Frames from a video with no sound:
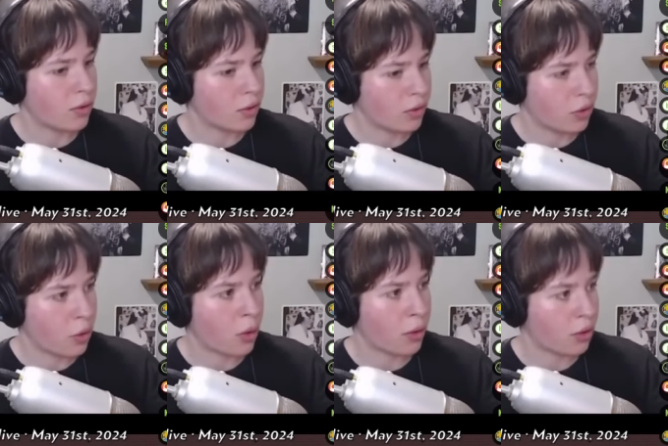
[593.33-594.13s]

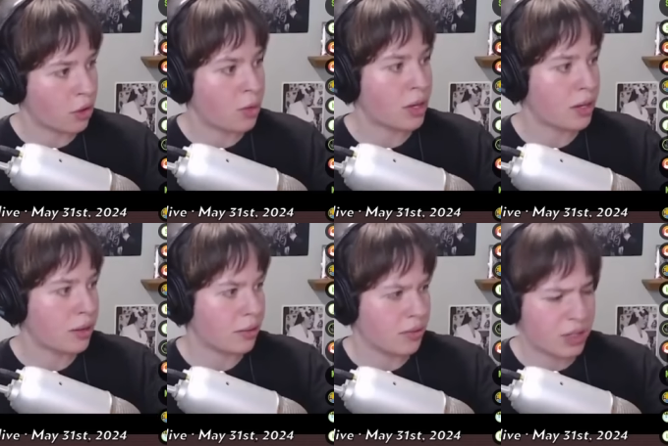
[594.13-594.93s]
your you
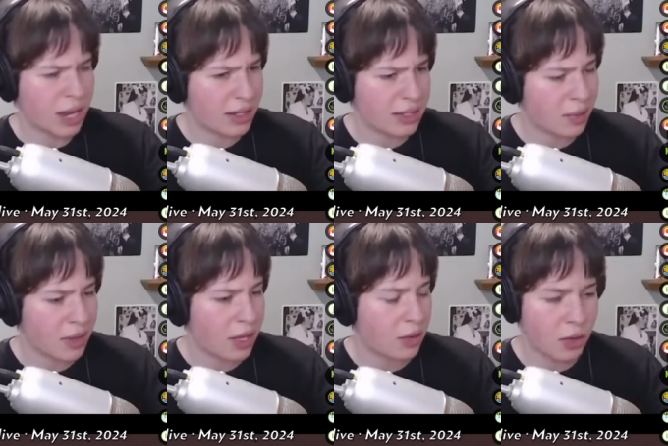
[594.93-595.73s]
can sign
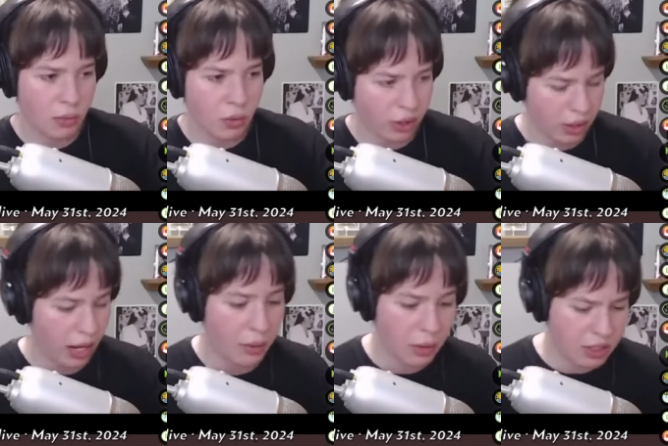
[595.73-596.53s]
something, you can work.
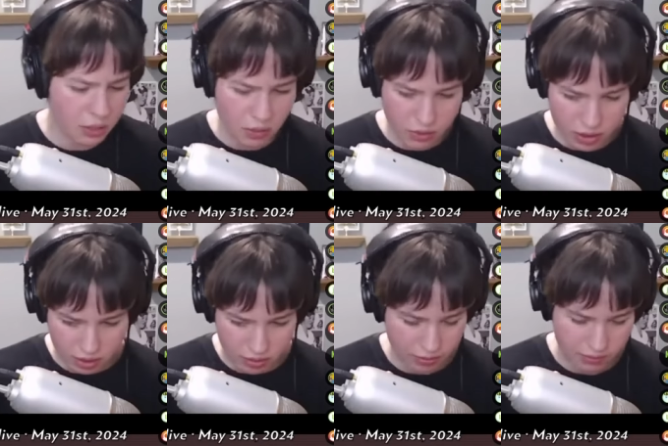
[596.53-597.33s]
I worked at a movie theater